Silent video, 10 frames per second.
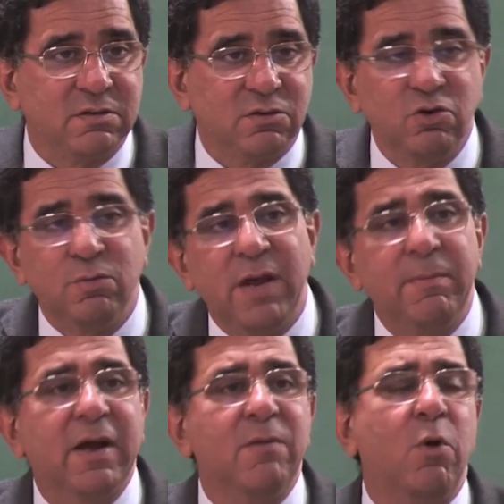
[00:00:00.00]
So you may
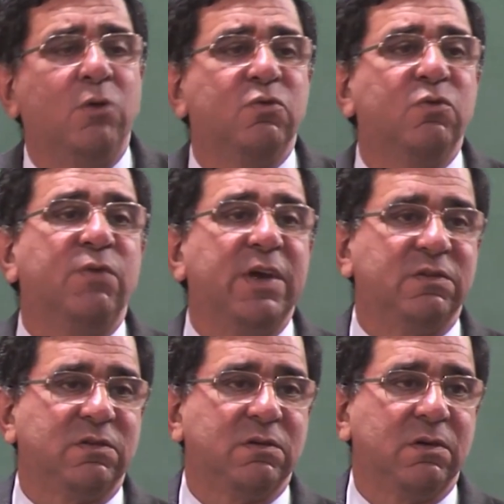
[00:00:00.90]
make a monsoon
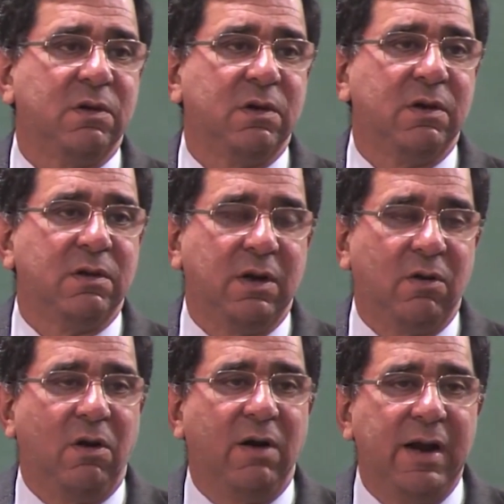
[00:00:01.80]
phase,
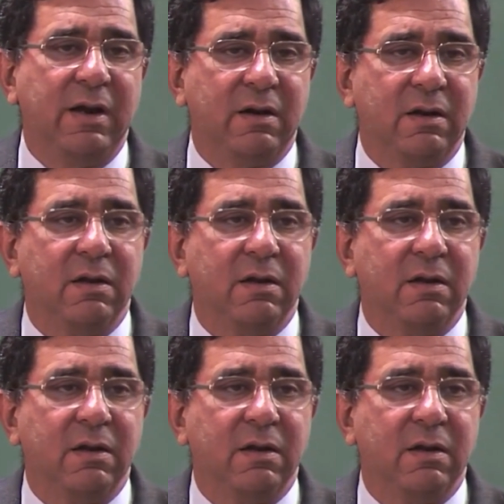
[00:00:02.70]
that all right,